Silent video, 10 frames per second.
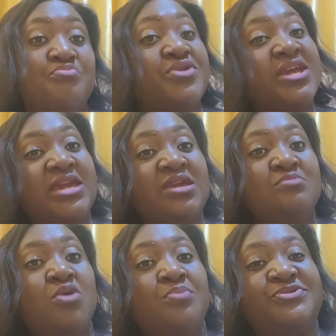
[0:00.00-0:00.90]
bringing
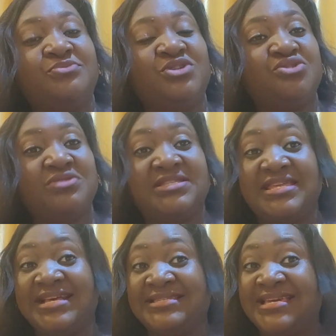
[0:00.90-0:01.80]
him up to be
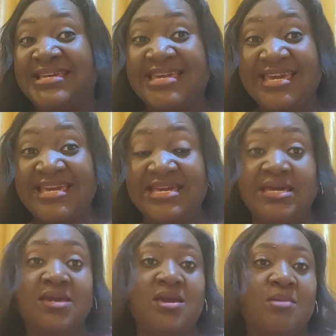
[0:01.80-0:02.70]
treated as a king,
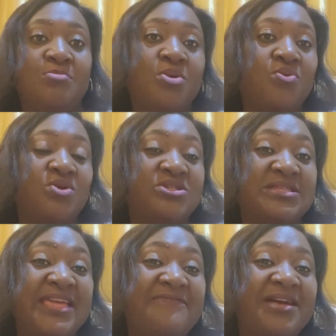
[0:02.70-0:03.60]
but
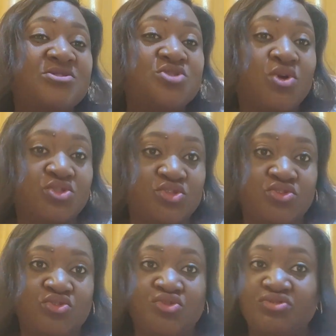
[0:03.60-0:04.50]
was never taught
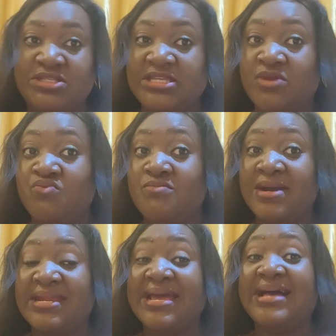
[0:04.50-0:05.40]
to treat a
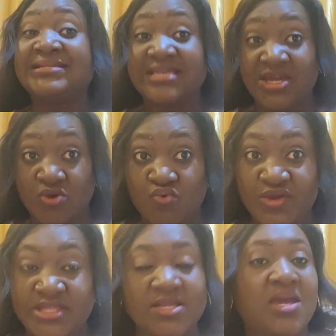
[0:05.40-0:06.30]
woman as a
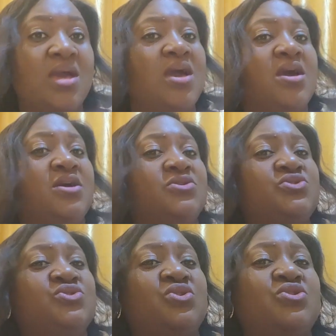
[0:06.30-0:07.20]
queen.
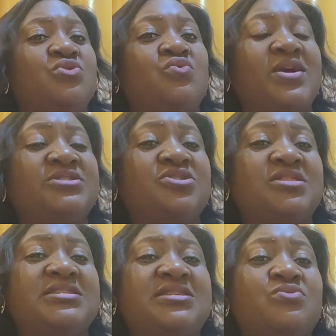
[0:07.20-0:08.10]
So the
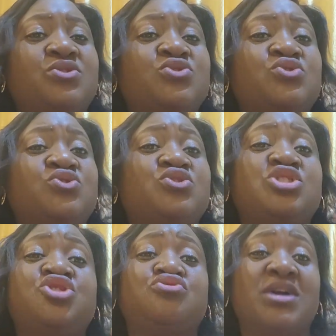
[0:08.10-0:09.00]
question is, he was used to
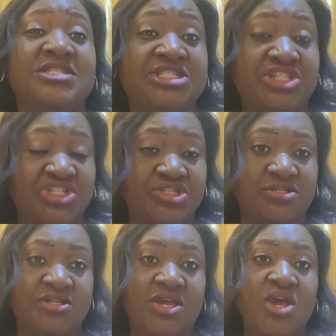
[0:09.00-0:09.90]
the
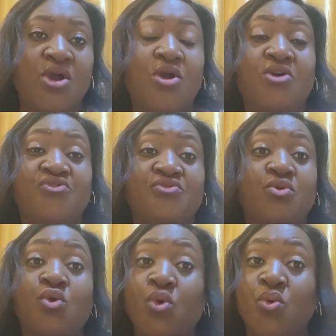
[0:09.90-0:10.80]
tradition of,
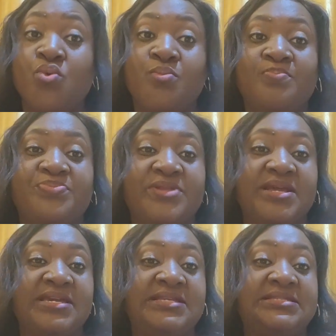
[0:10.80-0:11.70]
oh,
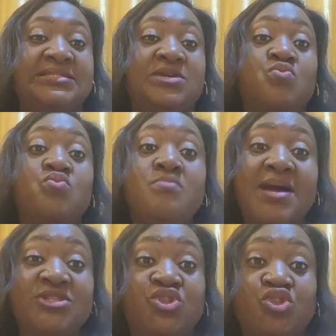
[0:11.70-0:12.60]
it is a
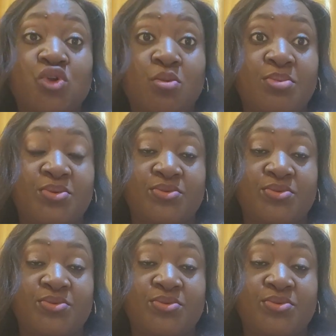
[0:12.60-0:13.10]
woman's job